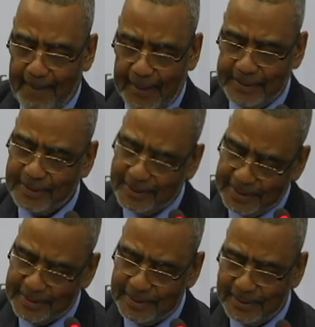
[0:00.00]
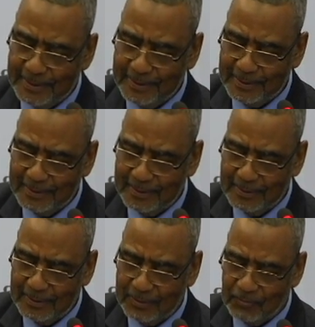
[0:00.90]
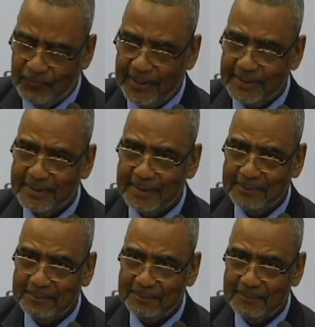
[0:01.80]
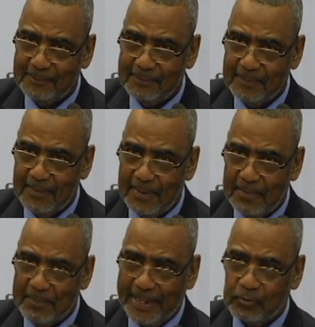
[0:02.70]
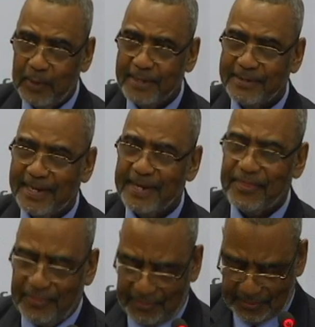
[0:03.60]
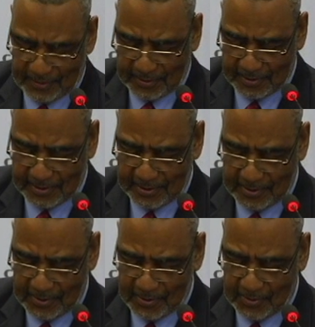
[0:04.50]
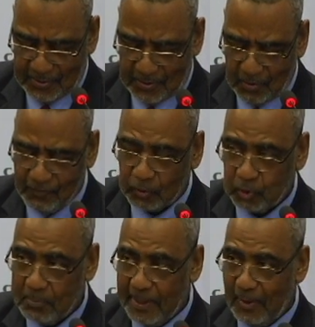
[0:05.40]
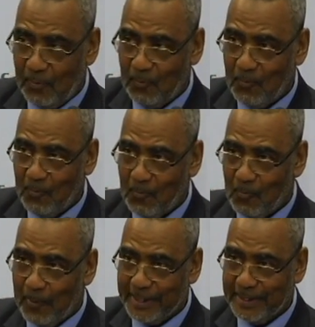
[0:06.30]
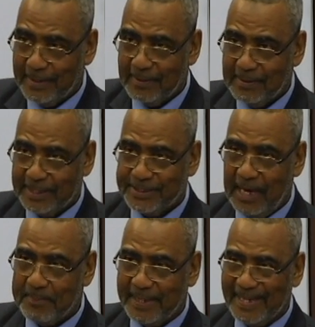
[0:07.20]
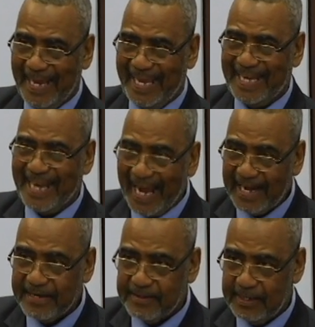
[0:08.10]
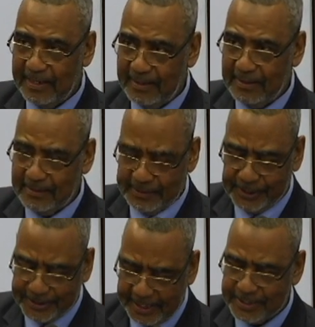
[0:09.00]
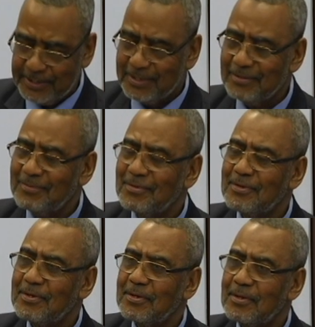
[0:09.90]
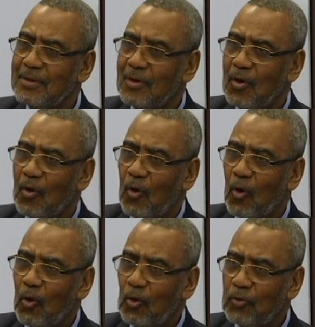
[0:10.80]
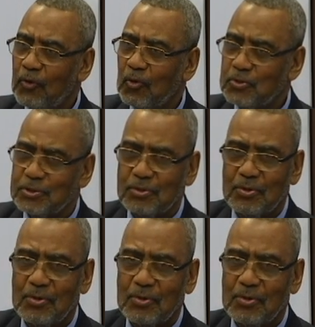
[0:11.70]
And indeed, you find by 28th of October, when the chairman annulled the results, all those